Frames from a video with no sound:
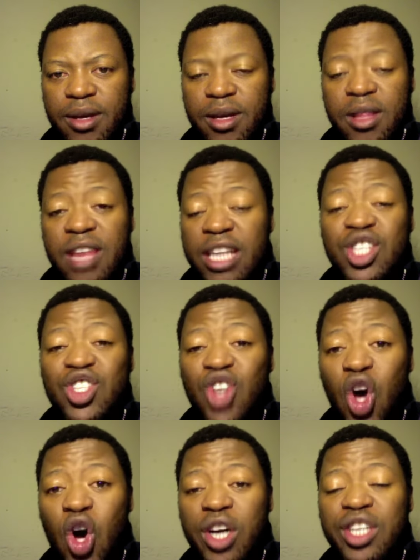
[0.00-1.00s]
That
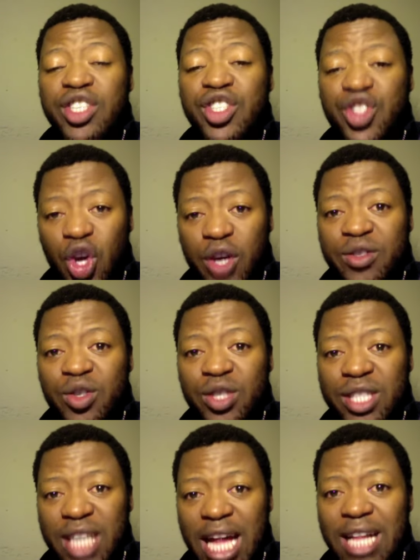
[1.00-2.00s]
song serves to
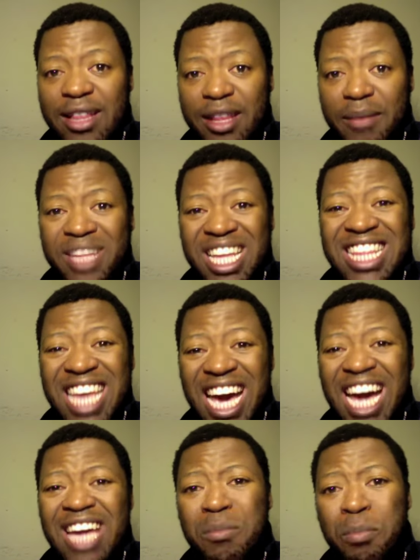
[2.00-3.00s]
tell them that they
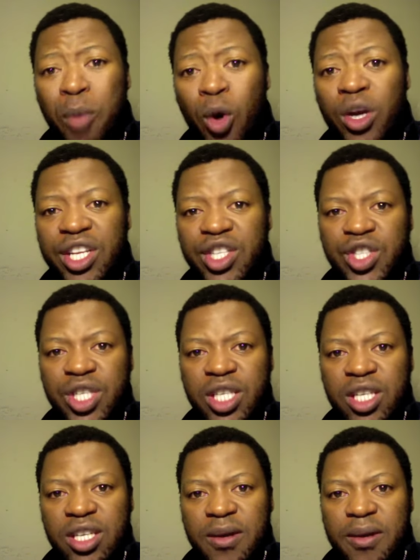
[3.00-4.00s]
are in bondage.
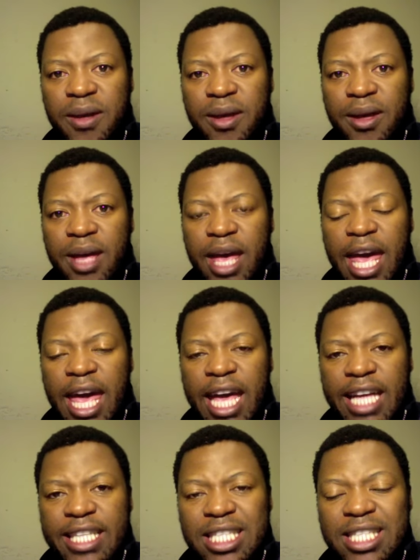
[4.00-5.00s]

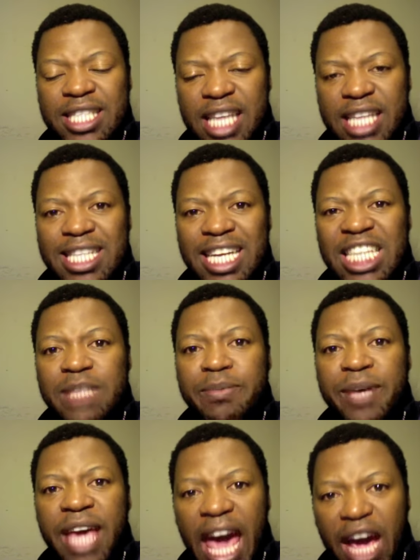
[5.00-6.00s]
It says, Let us
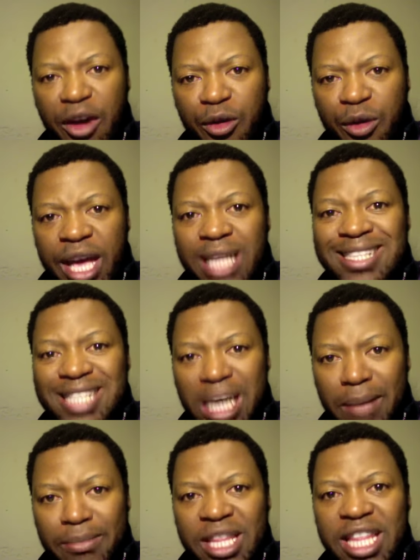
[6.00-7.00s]
be angry at
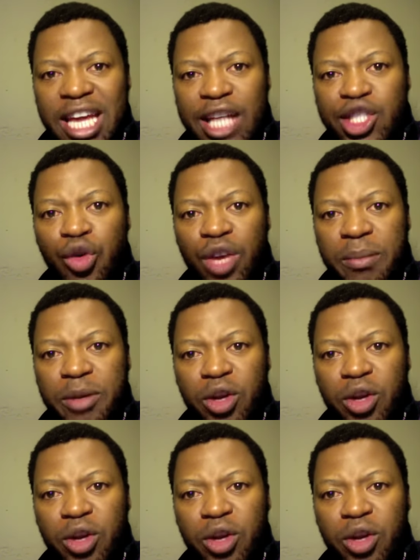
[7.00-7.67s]
something that has already been